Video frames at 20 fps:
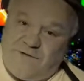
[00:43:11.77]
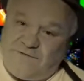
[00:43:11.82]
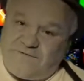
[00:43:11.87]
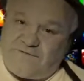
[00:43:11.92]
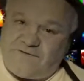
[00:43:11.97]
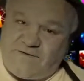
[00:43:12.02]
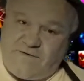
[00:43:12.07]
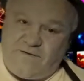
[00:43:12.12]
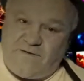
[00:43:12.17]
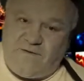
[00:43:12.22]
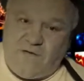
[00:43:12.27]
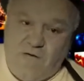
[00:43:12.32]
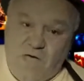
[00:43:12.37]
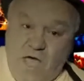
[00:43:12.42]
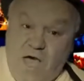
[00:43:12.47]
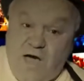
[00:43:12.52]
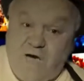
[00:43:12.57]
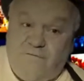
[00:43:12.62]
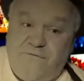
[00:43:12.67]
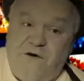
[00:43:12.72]

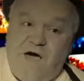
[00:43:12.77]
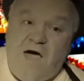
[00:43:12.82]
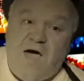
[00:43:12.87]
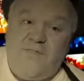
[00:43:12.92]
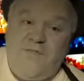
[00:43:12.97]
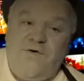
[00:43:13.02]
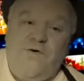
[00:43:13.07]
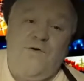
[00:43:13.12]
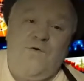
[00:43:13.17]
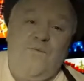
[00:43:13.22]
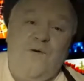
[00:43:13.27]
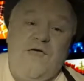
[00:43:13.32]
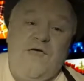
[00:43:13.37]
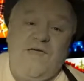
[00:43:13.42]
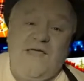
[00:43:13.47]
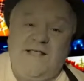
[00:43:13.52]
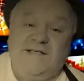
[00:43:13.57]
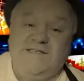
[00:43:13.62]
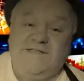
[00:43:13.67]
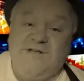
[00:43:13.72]
A father with
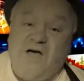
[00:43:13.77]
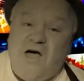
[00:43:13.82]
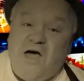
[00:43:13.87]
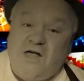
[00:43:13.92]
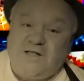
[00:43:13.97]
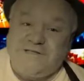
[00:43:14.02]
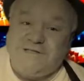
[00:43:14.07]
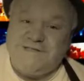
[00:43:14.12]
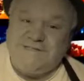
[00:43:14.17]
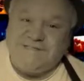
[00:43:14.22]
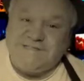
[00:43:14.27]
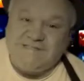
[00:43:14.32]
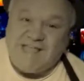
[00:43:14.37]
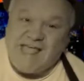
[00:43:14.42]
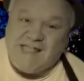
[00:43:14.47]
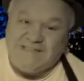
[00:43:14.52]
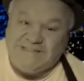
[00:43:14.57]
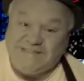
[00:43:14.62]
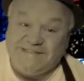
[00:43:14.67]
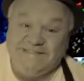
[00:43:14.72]
his daughter
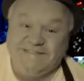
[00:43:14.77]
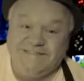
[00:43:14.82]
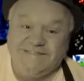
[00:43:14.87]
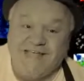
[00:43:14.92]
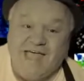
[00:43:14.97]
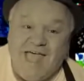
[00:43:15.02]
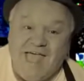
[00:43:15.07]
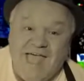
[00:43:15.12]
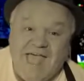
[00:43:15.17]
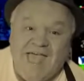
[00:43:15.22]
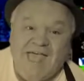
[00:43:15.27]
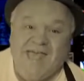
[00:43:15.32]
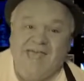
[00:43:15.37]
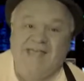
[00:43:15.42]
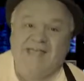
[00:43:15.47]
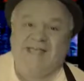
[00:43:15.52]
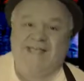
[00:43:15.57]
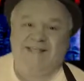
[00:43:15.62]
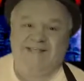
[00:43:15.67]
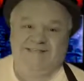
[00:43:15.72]
stands and
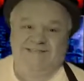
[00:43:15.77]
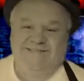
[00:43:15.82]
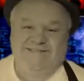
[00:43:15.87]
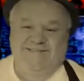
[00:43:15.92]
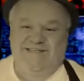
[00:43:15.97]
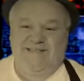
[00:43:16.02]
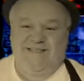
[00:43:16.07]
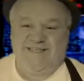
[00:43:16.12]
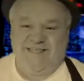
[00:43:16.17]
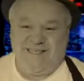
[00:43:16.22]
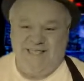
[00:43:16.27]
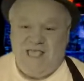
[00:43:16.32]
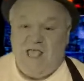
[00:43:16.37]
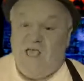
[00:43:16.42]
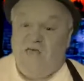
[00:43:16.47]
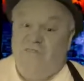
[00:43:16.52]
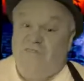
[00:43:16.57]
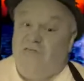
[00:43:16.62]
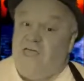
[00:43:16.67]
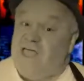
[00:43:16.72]
stares.
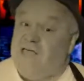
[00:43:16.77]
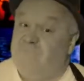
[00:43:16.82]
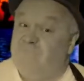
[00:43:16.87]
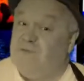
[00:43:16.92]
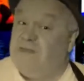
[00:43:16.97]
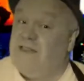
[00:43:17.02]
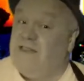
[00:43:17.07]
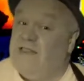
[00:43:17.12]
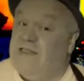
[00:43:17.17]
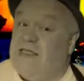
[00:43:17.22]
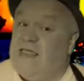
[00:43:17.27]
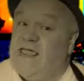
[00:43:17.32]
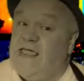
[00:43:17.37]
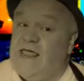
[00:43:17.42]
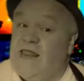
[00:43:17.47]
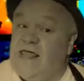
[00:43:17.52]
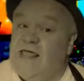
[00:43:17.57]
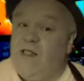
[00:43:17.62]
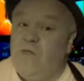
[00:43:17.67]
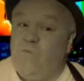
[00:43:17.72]
They've been
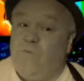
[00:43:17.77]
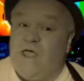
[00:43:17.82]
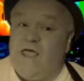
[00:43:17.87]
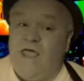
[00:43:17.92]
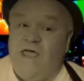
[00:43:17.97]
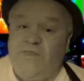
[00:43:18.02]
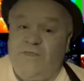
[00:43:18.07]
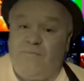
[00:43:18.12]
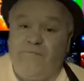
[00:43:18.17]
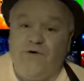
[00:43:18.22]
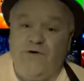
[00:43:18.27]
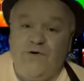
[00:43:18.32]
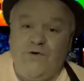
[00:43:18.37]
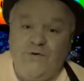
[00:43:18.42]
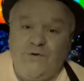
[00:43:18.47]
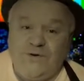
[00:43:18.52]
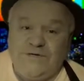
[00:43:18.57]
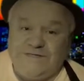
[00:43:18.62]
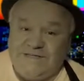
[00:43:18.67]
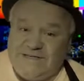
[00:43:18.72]
dealing with
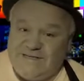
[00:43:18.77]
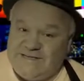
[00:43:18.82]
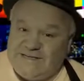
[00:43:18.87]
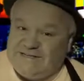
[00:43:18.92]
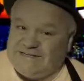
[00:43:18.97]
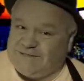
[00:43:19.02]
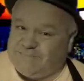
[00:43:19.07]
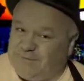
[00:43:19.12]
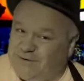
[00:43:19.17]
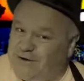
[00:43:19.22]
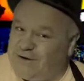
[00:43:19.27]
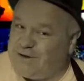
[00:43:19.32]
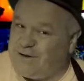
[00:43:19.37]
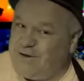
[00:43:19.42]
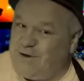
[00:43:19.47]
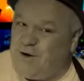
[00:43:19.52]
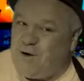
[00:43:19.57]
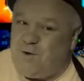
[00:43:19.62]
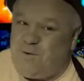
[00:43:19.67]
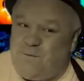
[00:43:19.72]
abusers, but
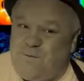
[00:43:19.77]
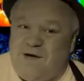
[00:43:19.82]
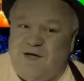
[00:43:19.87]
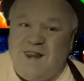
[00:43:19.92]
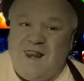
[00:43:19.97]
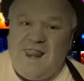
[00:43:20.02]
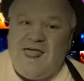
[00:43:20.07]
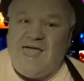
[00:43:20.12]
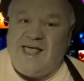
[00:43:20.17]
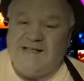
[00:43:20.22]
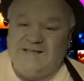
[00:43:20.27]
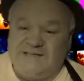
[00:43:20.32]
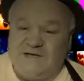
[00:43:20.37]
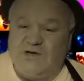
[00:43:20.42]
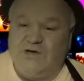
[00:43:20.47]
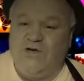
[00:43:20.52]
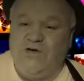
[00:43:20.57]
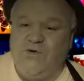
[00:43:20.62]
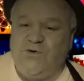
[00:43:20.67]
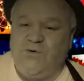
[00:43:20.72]
no one likes
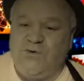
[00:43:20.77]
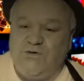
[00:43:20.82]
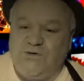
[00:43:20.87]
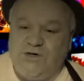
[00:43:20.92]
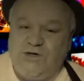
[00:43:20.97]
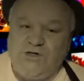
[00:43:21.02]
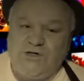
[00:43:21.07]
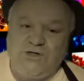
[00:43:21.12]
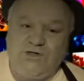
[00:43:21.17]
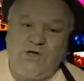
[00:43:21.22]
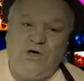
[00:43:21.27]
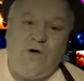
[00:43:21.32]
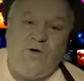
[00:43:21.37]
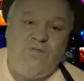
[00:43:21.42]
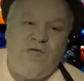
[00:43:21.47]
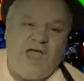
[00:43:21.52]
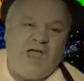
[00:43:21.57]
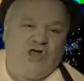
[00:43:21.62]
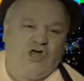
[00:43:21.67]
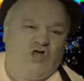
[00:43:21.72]
accusers, so
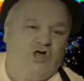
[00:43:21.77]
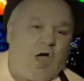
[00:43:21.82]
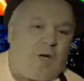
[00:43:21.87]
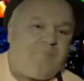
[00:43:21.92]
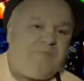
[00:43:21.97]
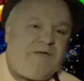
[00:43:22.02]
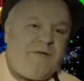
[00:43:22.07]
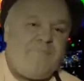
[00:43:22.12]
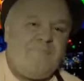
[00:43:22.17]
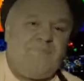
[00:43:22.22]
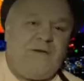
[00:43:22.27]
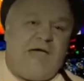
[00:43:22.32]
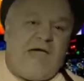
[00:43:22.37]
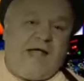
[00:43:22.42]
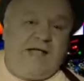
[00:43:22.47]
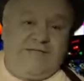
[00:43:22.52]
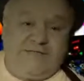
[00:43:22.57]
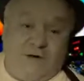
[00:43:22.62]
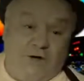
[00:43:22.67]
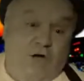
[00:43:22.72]
their shopping
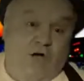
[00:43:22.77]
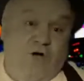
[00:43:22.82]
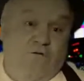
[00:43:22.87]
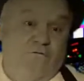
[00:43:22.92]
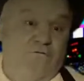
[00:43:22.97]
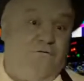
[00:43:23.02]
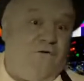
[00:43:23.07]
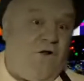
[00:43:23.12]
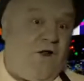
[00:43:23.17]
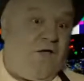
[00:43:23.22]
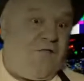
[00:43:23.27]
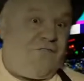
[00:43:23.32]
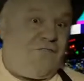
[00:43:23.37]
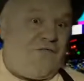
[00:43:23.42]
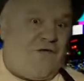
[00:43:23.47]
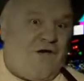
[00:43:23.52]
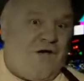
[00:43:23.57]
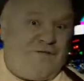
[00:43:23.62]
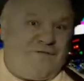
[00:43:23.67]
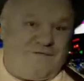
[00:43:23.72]
bags are full of
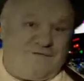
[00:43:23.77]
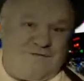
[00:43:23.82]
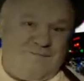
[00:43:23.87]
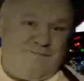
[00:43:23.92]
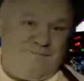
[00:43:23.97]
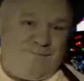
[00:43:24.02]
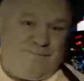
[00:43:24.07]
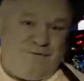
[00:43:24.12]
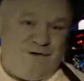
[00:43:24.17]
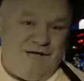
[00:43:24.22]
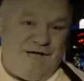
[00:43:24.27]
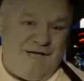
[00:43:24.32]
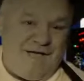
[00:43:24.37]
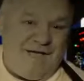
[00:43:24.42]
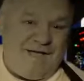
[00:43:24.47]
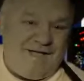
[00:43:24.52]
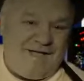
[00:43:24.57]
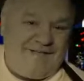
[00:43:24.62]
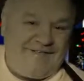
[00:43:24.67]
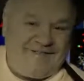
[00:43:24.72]
thoughts and
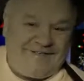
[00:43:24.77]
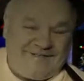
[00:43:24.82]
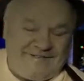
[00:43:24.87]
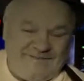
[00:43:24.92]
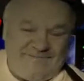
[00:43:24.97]
prayers.